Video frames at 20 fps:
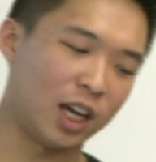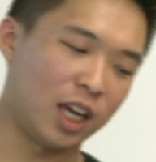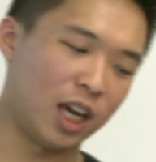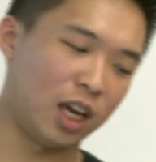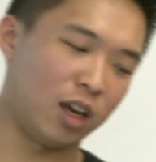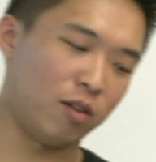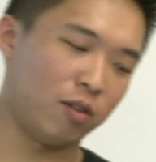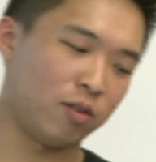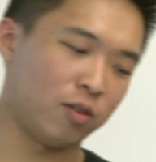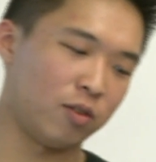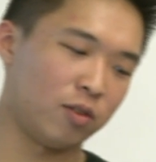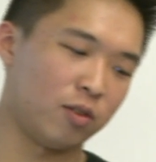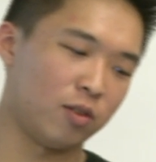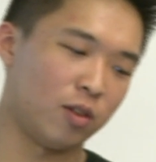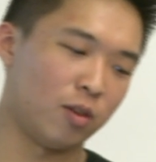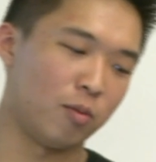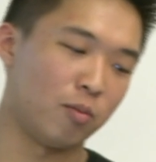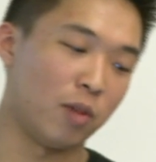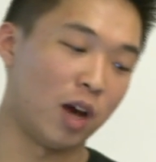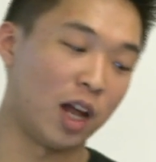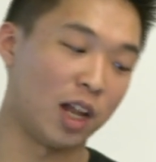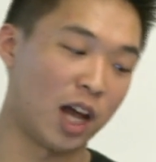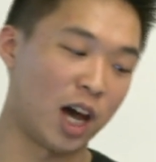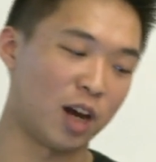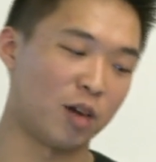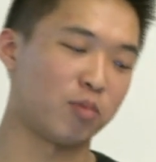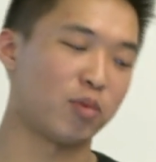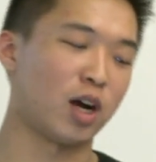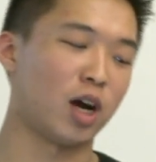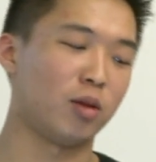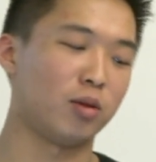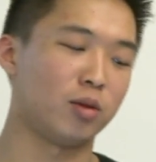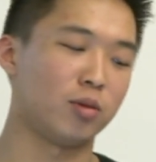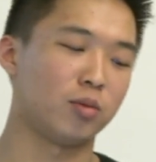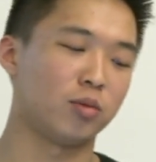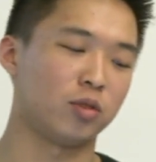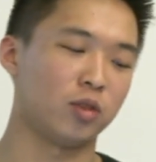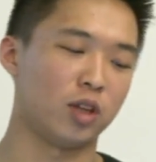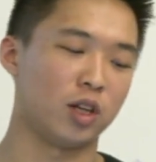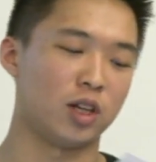gave a lot of
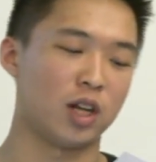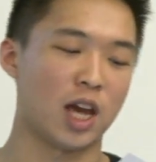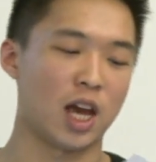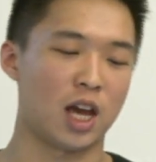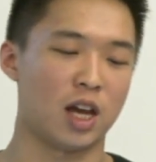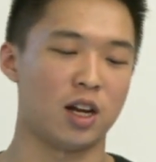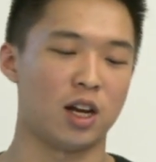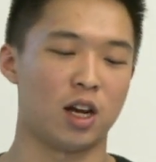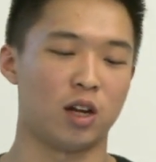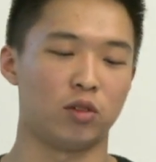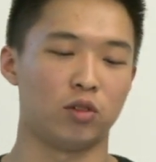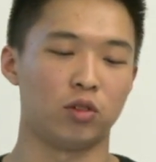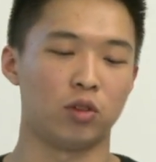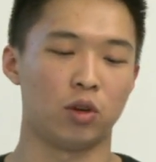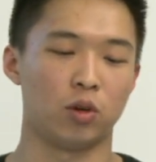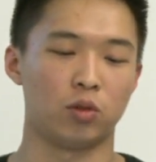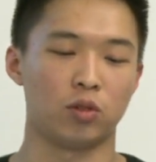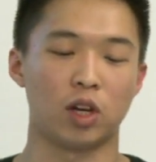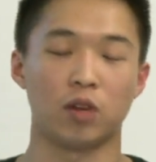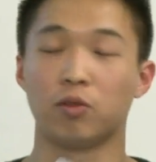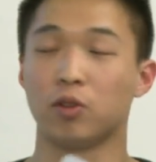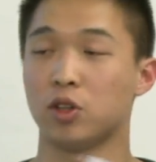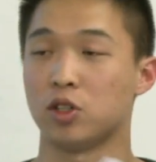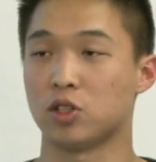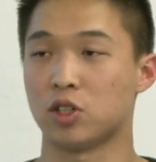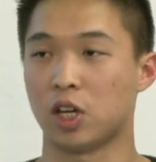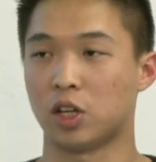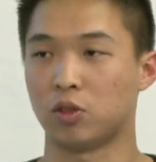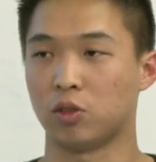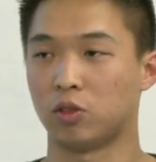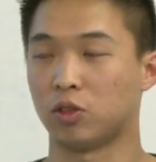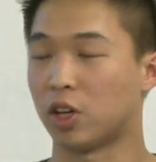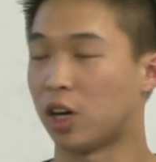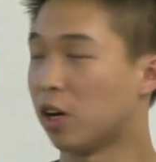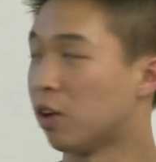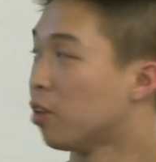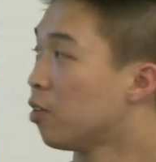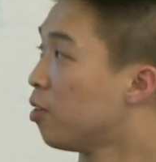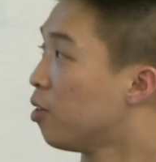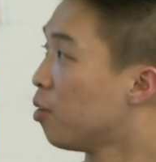problems in the handouts, so definitely check those
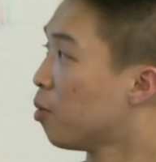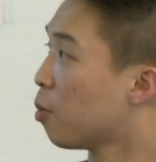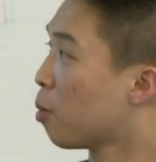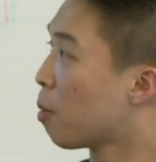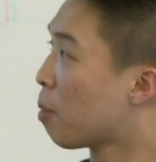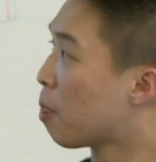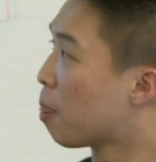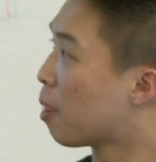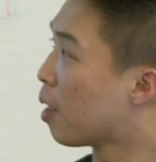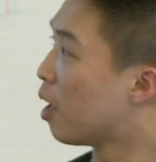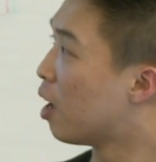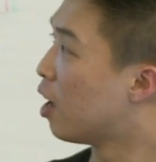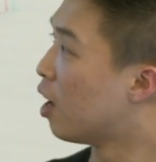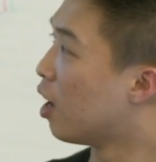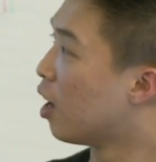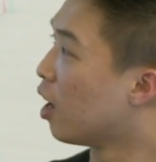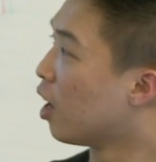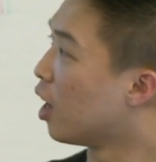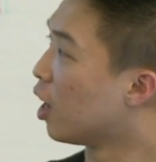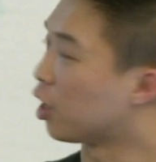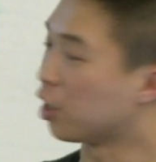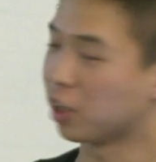out. And